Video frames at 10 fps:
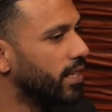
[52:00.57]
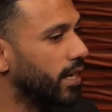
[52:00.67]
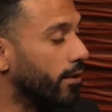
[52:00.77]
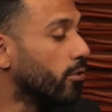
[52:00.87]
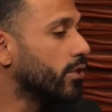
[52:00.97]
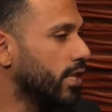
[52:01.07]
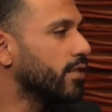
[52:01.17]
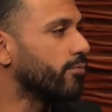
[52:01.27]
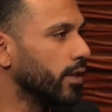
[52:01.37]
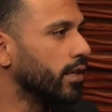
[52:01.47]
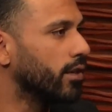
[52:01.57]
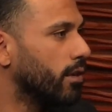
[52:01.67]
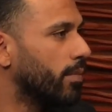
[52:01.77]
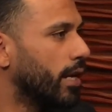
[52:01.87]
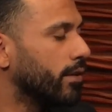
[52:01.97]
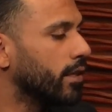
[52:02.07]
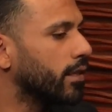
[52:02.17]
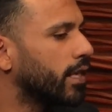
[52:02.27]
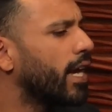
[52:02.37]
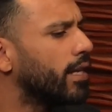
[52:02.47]
And Origin is really good about
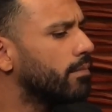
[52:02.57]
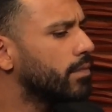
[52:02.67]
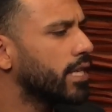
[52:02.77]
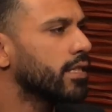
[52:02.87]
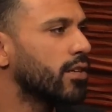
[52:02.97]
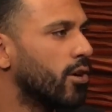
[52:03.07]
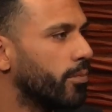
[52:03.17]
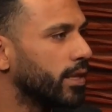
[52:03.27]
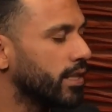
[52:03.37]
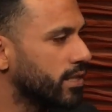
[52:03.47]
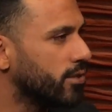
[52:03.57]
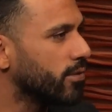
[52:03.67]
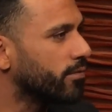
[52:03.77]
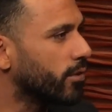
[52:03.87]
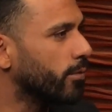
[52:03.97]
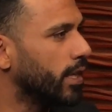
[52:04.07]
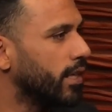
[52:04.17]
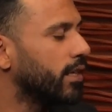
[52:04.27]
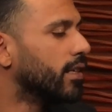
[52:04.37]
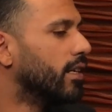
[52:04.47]
the hey, take this home and listen to it for a
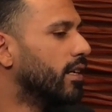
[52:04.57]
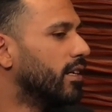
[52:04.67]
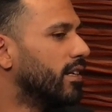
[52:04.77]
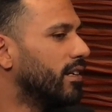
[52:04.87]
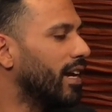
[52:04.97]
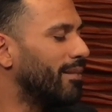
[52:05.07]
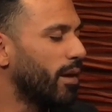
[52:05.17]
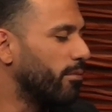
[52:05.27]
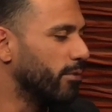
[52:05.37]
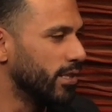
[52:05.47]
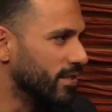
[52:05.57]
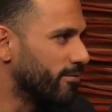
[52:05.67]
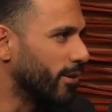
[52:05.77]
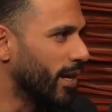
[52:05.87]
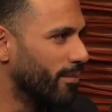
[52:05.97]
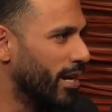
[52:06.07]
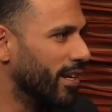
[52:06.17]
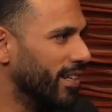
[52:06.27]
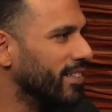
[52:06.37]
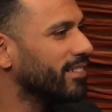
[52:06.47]
week. And maybe we just forget
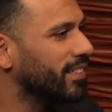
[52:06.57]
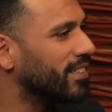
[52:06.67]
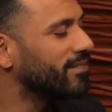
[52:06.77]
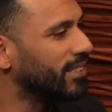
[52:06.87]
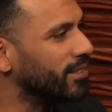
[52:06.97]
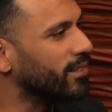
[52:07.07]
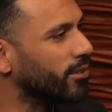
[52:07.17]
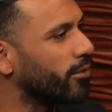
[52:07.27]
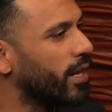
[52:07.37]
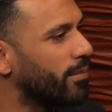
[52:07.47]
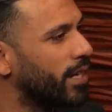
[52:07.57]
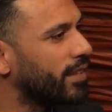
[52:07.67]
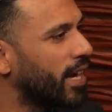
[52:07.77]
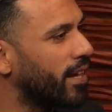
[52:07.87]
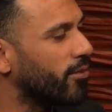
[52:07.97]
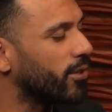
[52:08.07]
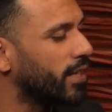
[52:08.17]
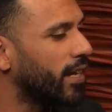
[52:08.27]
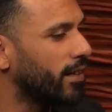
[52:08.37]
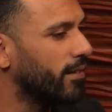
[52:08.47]
about it. They're great about that. Or
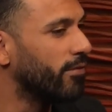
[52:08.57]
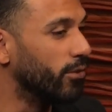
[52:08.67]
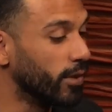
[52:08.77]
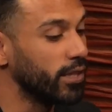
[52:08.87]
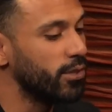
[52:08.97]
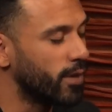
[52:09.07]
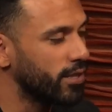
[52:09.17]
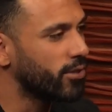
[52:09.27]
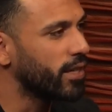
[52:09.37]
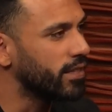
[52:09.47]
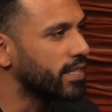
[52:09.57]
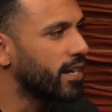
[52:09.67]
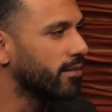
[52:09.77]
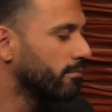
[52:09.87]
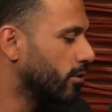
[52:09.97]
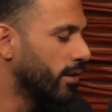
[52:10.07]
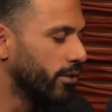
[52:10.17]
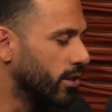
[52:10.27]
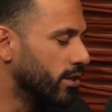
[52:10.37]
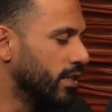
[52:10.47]
hey, if you really do want to try these out, we'll give
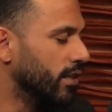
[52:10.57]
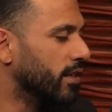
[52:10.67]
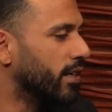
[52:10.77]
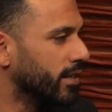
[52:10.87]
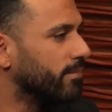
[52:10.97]
you a good deal on it.